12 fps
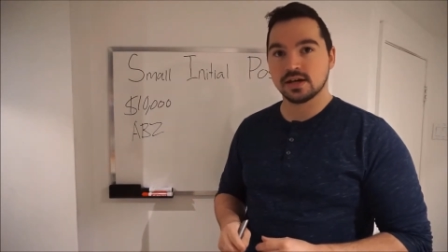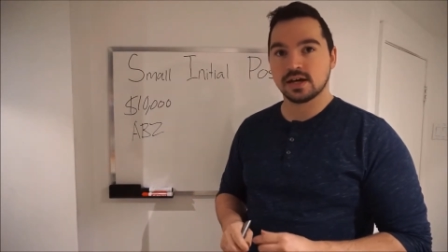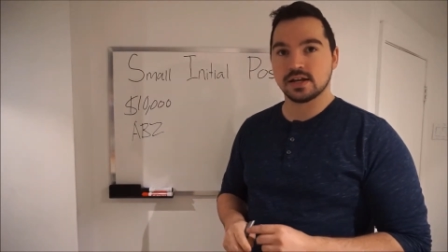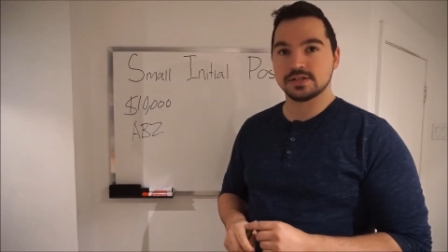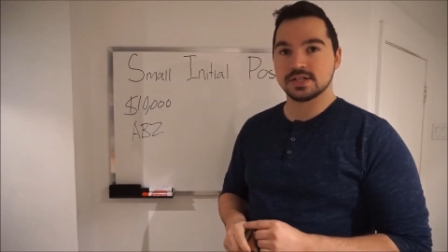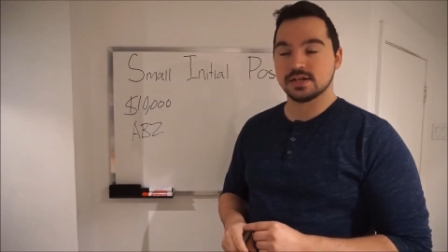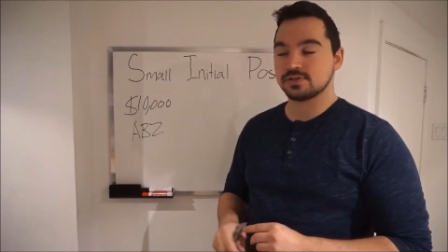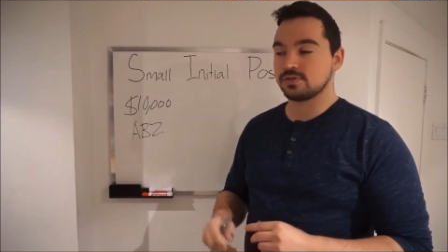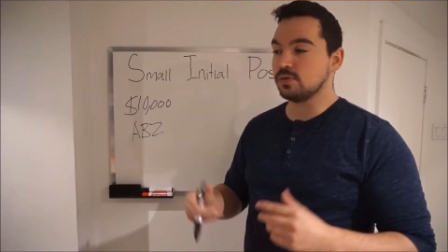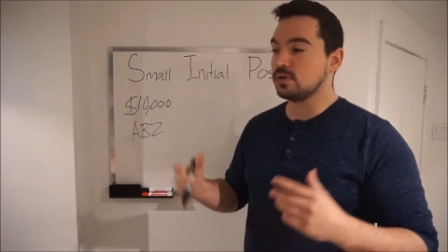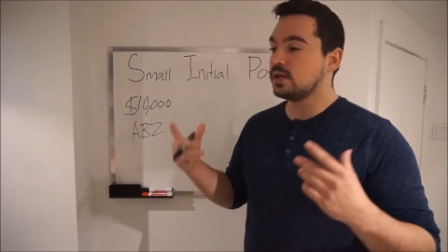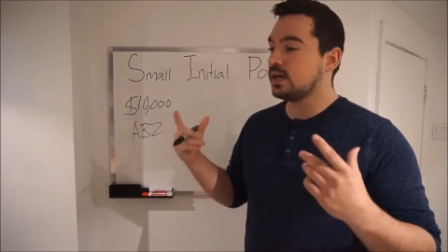Kind of sounds
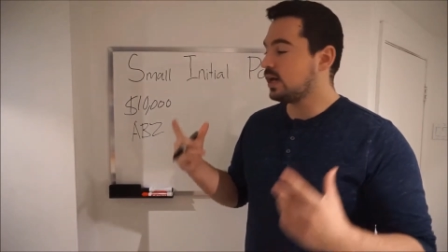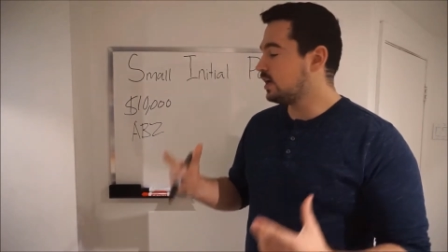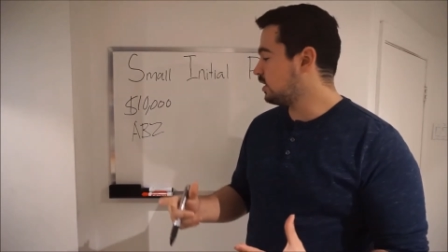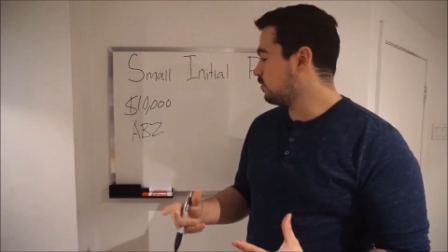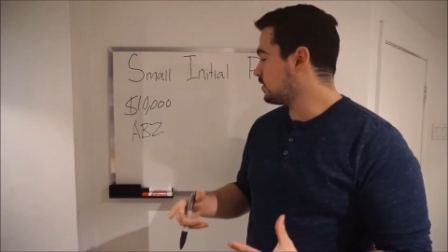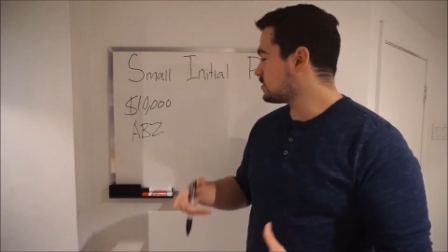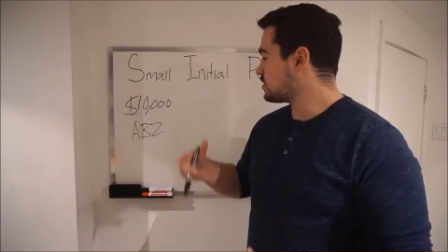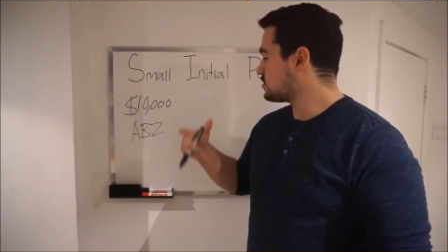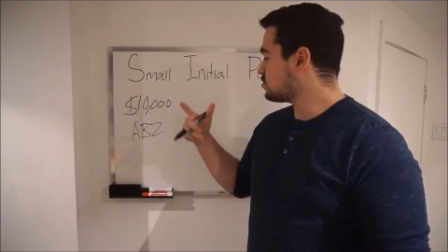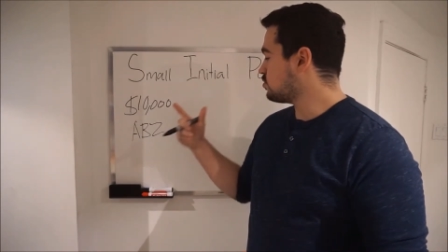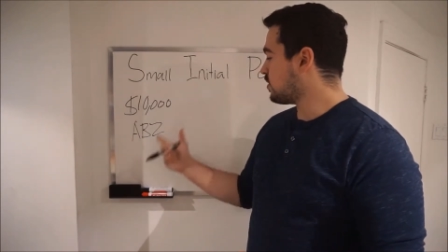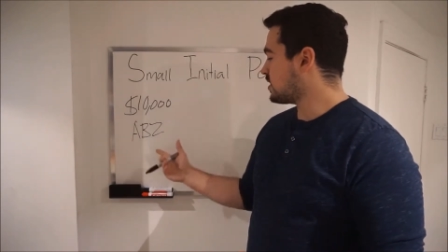cool. Anyways,
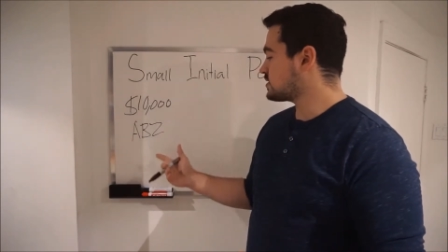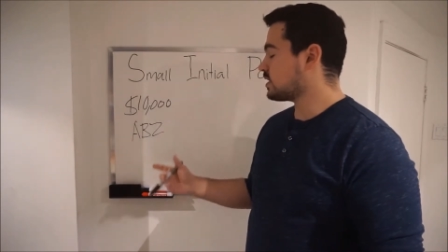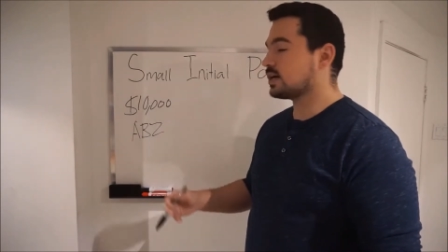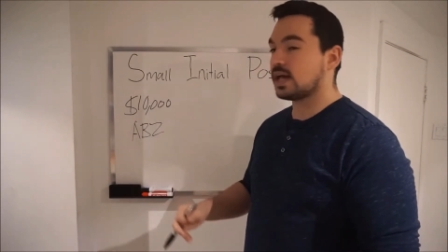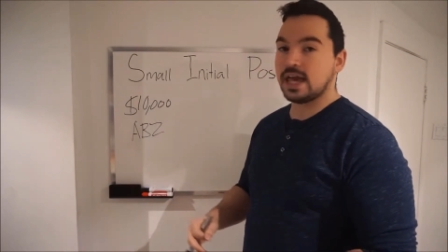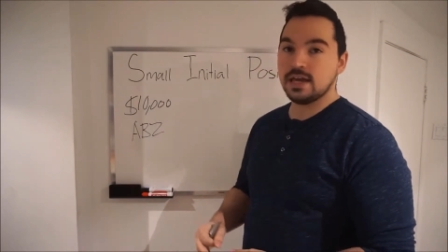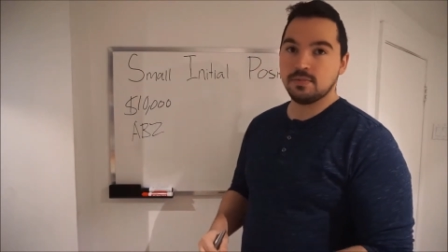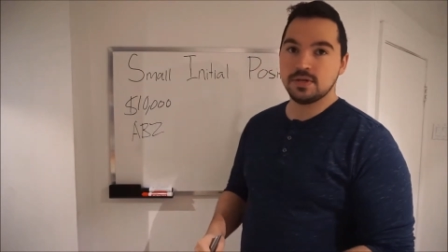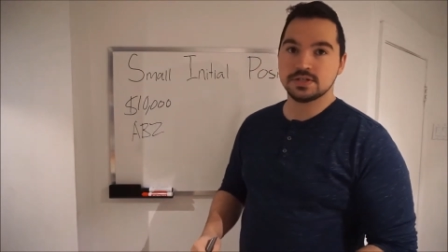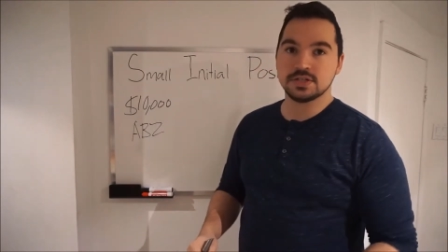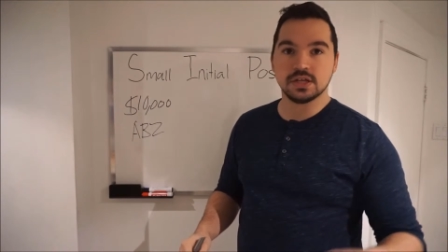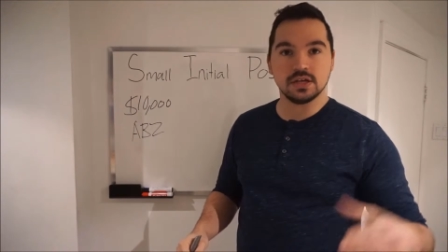so you buy stock
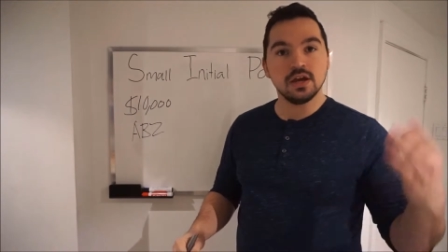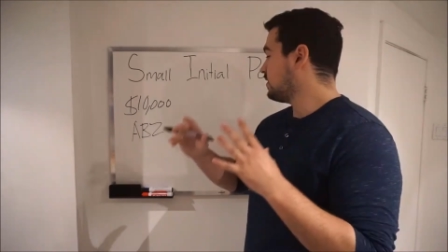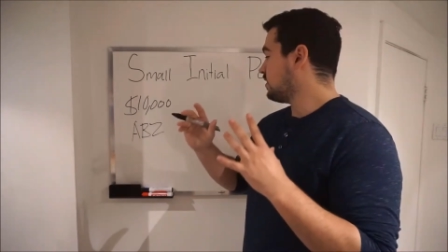ABZ.